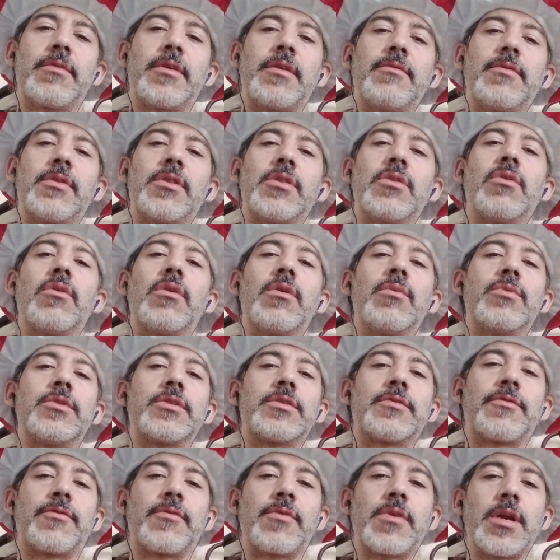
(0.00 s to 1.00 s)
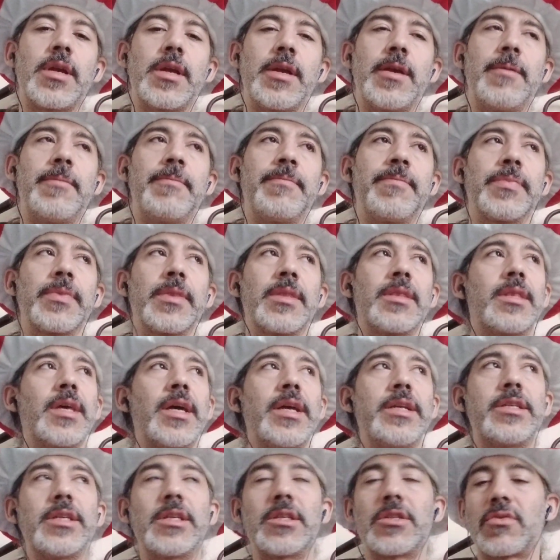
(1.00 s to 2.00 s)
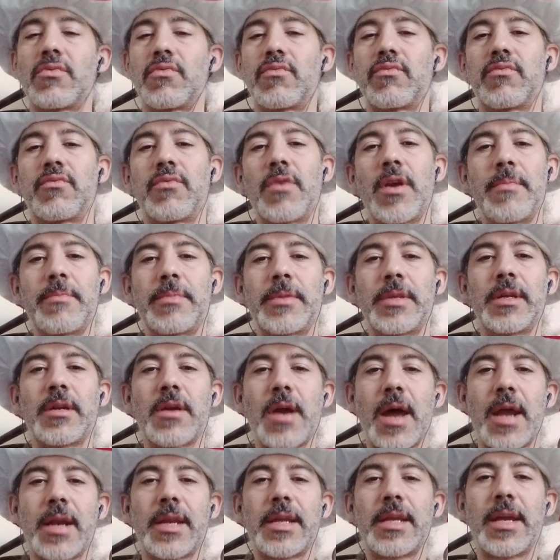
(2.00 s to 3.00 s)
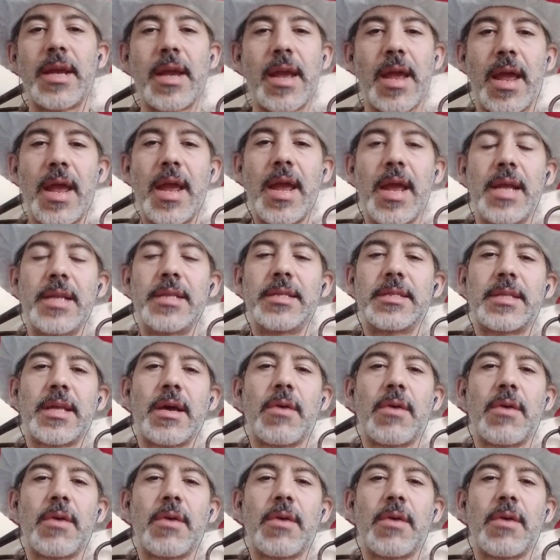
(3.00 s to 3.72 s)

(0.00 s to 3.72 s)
Even though it was free, they just ripped it out of your hands.